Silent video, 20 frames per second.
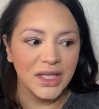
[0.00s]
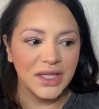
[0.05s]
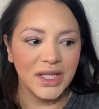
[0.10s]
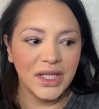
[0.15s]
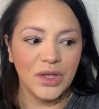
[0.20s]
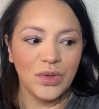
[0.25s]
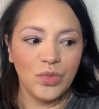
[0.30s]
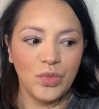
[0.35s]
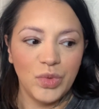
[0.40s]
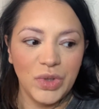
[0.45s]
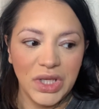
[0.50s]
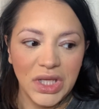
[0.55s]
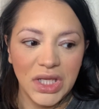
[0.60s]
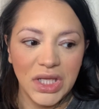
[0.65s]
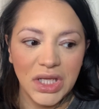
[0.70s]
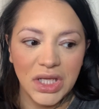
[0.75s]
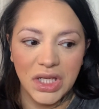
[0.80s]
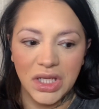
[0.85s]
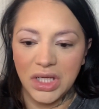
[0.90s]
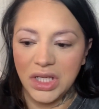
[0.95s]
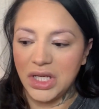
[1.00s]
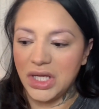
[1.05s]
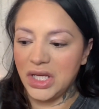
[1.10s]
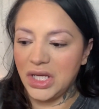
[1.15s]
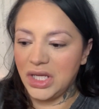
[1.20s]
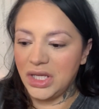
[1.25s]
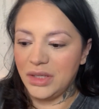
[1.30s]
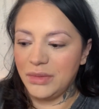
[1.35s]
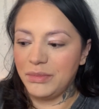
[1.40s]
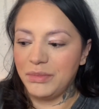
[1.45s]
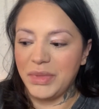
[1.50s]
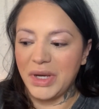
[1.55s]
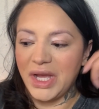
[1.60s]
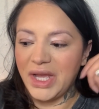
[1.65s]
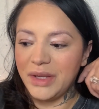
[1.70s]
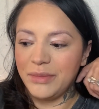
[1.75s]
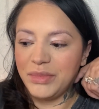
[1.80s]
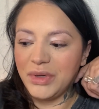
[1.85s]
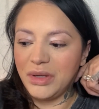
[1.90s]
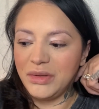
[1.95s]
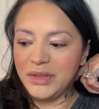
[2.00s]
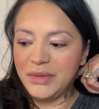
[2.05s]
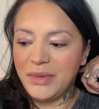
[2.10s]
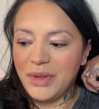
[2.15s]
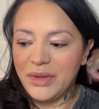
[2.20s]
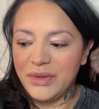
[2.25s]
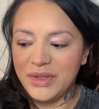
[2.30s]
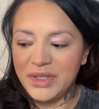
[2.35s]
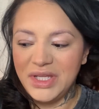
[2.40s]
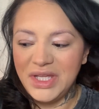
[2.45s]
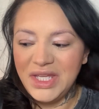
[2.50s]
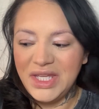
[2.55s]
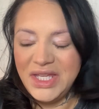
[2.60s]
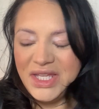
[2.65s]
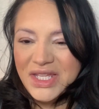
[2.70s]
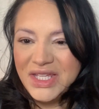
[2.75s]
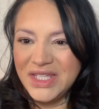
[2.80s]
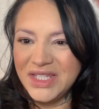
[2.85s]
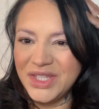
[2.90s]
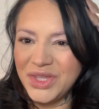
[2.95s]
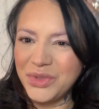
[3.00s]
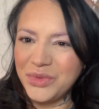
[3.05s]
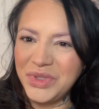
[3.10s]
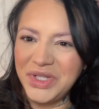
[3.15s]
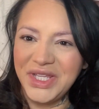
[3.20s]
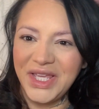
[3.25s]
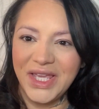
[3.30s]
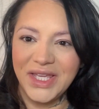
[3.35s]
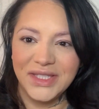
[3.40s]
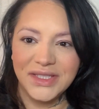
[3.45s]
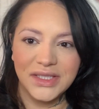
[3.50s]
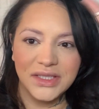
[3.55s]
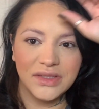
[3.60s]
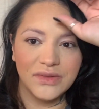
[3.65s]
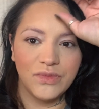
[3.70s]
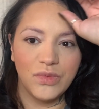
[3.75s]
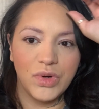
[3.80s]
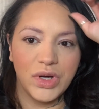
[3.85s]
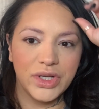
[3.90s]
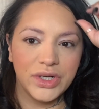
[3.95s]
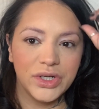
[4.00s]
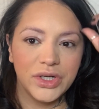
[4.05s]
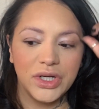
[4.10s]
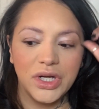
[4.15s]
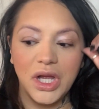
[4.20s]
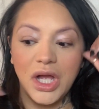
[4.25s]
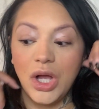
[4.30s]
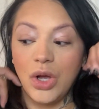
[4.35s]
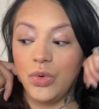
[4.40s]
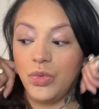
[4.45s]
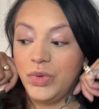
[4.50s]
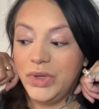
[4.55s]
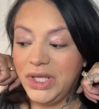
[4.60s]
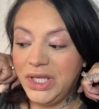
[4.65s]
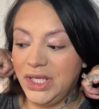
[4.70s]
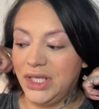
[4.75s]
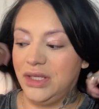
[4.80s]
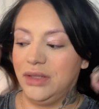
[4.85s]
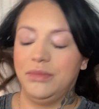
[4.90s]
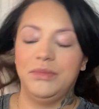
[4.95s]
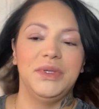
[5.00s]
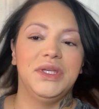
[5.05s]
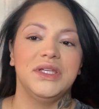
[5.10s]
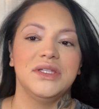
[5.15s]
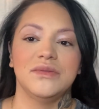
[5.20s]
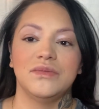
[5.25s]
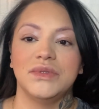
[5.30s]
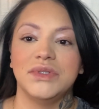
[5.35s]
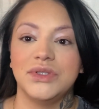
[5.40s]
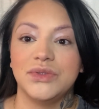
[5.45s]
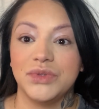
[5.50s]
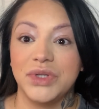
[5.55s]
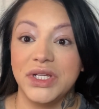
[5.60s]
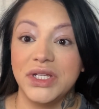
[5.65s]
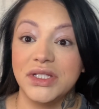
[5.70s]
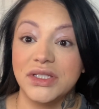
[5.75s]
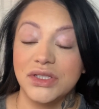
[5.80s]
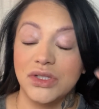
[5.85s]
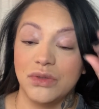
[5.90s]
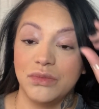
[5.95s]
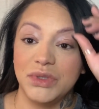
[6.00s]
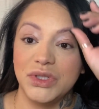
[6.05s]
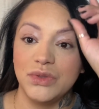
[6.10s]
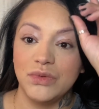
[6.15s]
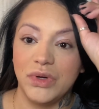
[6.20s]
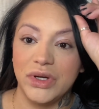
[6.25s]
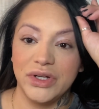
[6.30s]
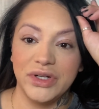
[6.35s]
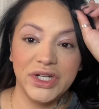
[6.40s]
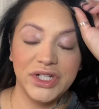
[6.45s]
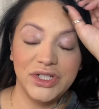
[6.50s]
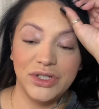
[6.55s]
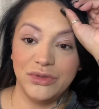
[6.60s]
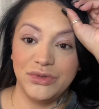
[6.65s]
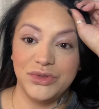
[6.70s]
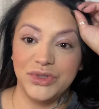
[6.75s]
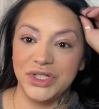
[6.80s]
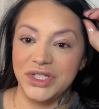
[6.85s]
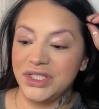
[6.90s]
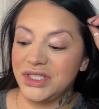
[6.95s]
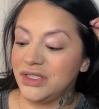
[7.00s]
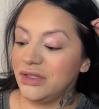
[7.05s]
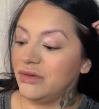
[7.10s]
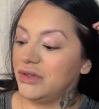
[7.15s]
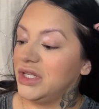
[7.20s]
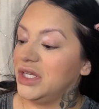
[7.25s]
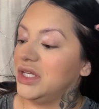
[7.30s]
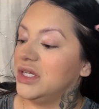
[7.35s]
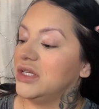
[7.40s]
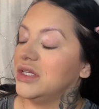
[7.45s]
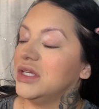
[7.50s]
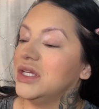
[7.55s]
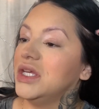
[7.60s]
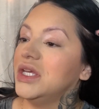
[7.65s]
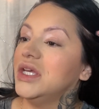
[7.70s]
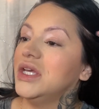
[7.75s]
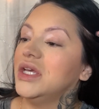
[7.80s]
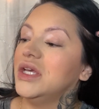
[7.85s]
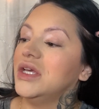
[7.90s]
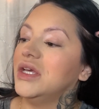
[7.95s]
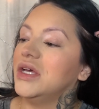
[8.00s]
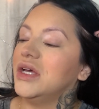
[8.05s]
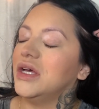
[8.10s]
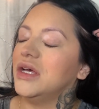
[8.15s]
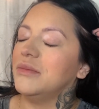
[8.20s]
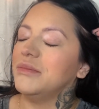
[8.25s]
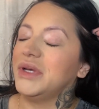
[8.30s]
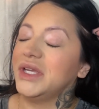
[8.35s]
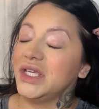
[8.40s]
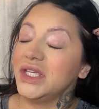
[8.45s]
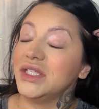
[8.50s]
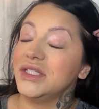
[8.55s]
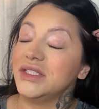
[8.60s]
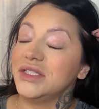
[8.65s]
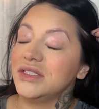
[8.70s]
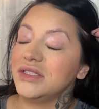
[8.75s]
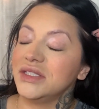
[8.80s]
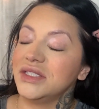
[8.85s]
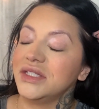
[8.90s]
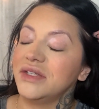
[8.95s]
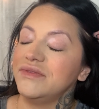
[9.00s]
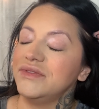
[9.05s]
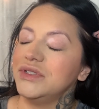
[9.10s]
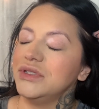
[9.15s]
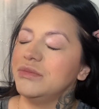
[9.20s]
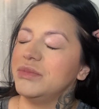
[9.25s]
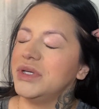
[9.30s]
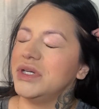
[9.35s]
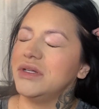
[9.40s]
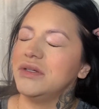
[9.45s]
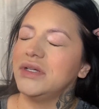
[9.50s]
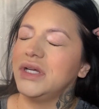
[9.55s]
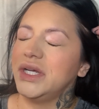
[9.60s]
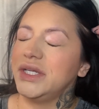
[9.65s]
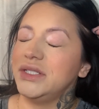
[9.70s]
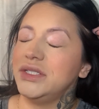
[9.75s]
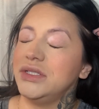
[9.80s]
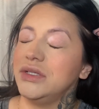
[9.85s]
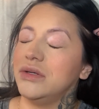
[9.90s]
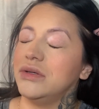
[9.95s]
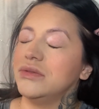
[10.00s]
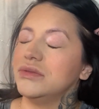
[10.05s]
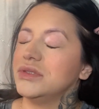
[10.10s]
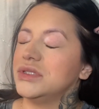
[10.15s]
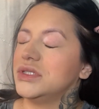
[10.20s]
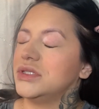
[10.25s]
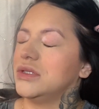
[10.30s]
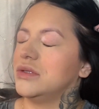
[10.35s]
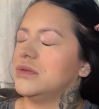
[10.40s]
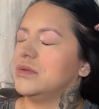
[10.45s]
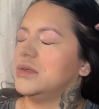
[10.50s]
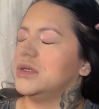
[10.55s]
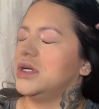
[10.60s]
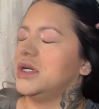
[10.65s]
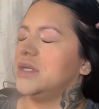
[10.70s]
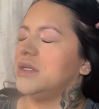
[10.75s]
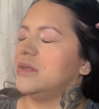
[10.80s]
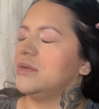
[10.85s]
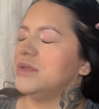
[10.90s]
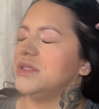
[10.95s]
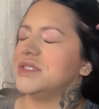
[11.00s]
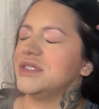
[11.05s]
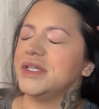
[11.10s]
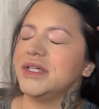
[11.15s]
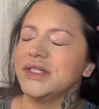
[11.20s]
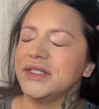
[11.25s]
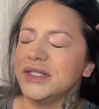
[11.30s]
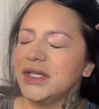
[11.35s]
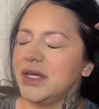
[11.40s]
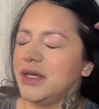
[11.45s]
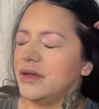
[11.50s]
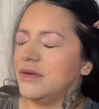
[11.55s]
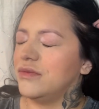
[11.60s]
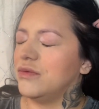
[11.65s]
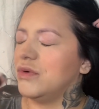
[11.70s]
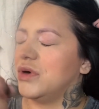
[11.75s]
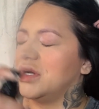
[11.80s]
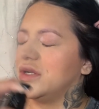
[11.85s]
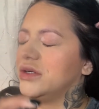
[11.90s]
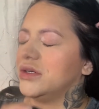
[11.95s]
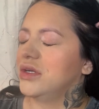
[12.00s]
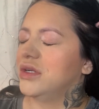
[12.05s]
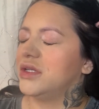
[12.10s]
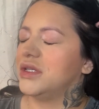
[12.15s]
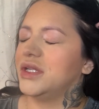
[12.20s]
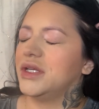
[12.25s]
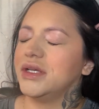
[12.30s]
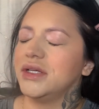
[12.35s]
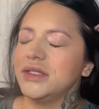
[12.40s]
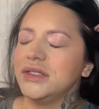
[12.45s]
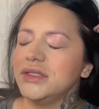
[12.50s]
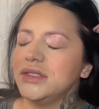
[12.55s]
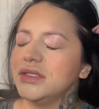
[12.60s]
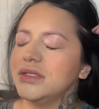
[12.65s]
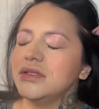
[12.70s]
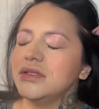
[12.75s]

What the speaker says: Like, we buy probably about 3 cases of water a week because we drink so much water. I don't drink soda. My kids and stuff do, but I don't, so I always like to have water on hand.